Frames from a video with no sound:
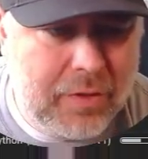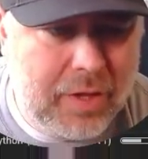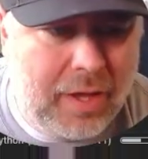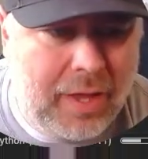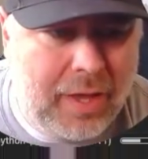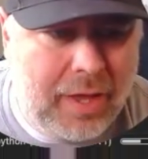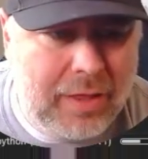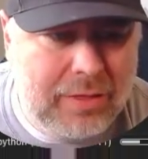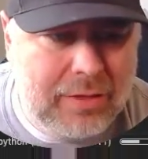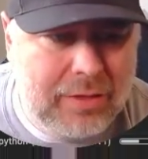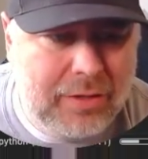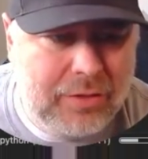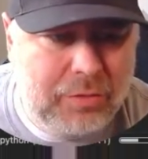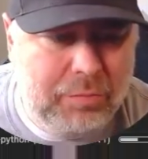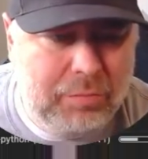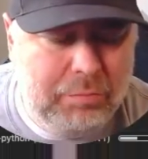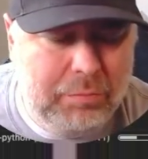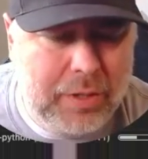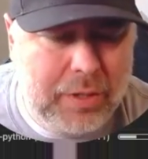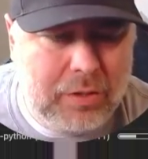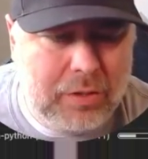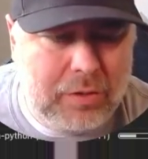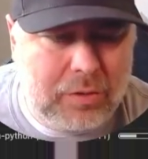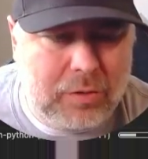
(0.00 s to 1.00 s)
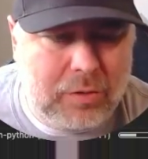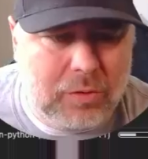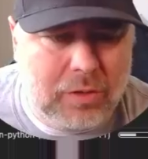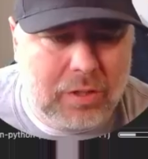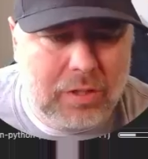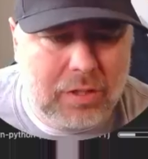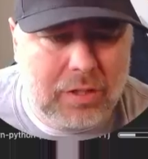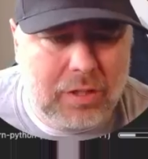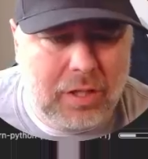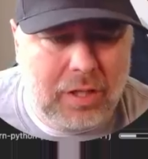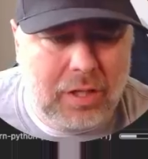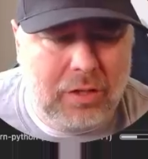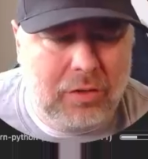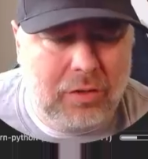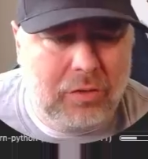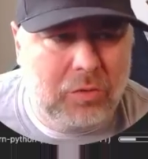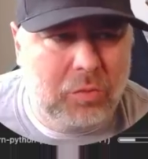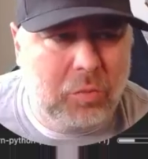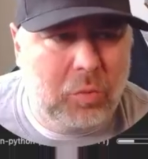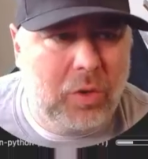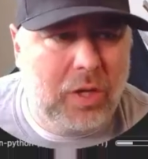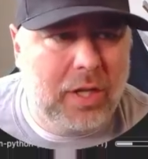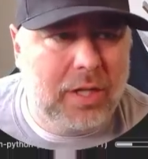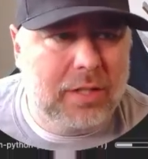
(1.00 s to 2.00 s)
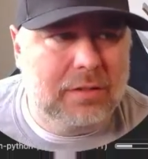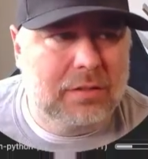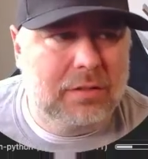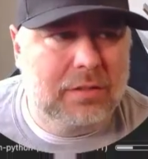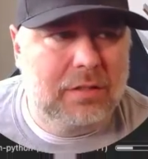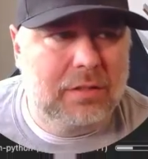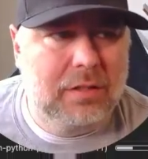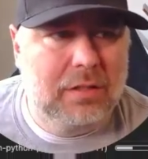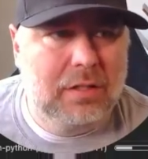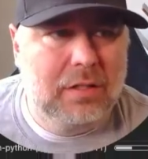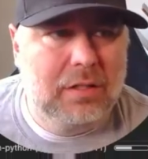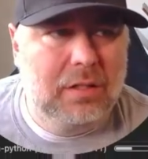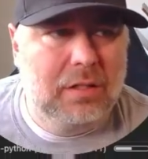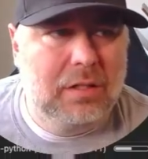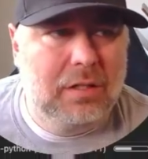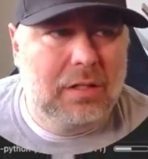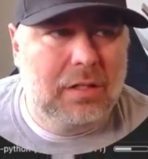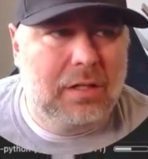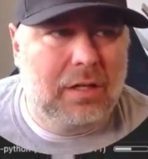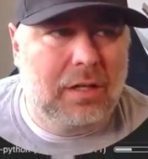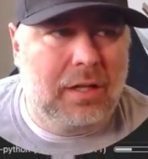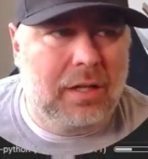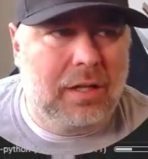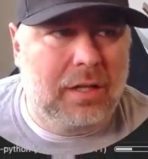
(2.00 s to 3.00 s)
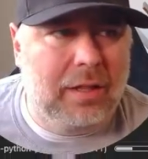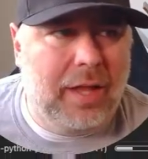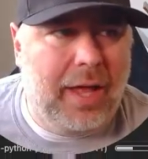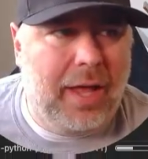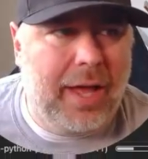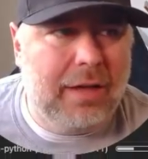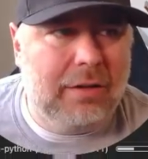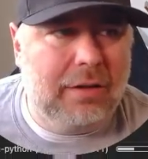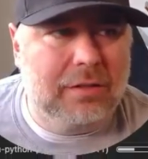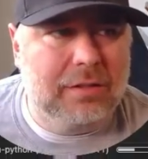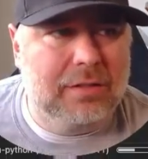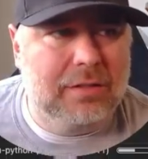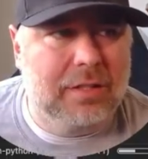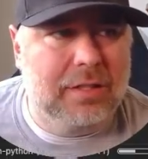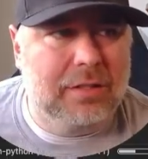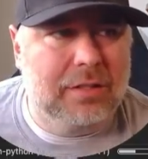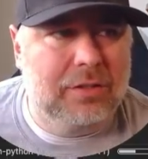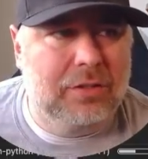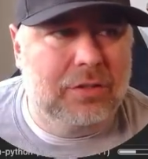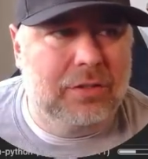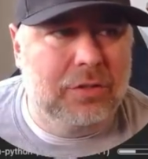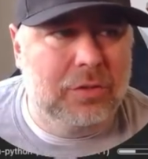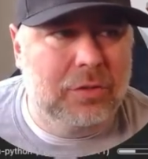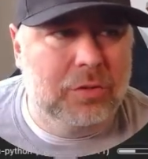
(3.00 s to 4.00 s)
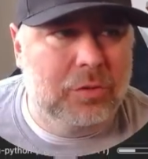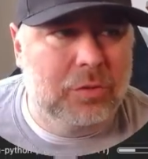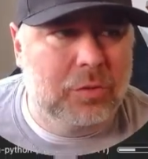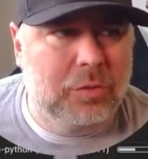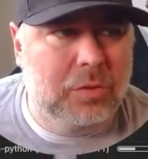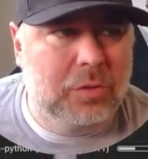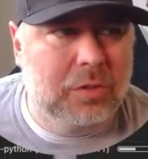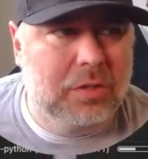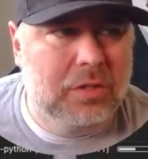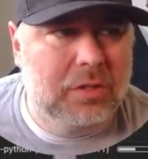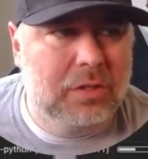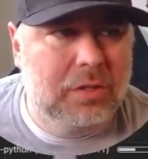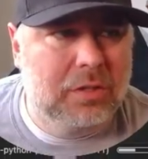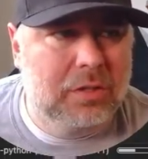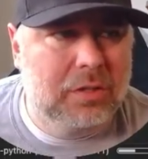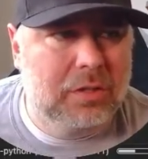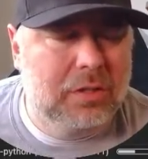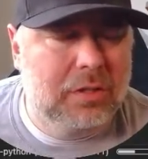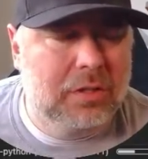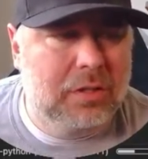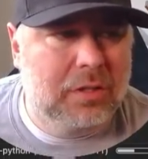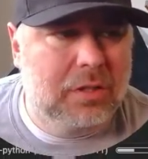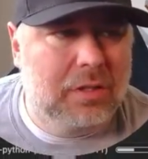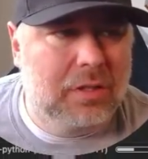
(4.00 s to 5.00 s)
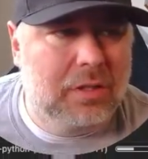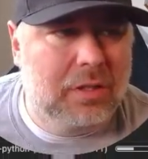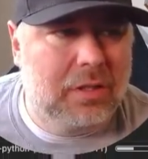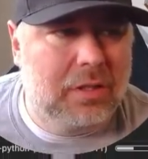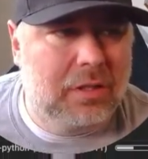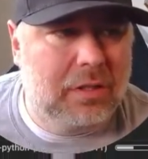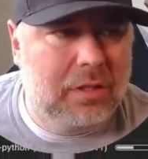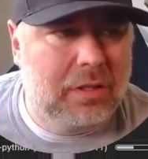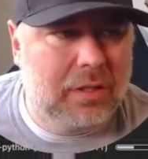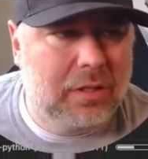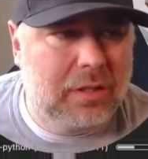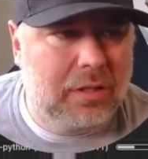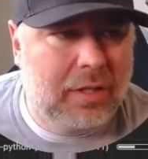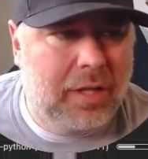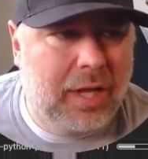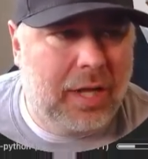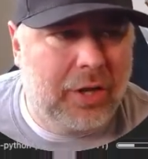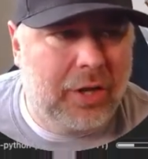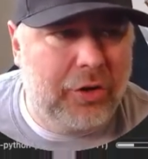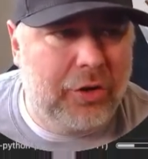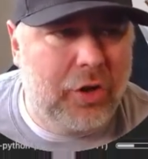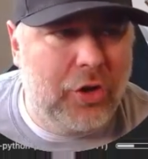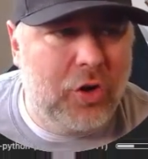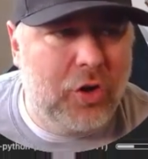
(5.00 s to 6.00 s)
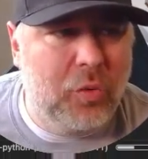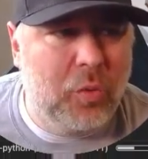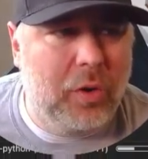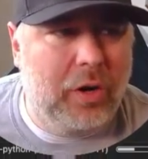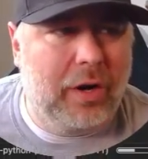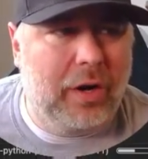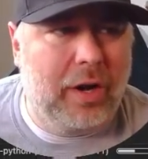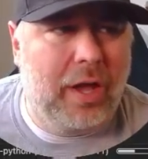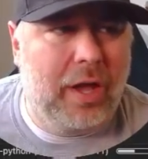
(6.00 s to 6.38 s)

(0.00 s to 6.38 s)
And this build is what allows it to kind of know where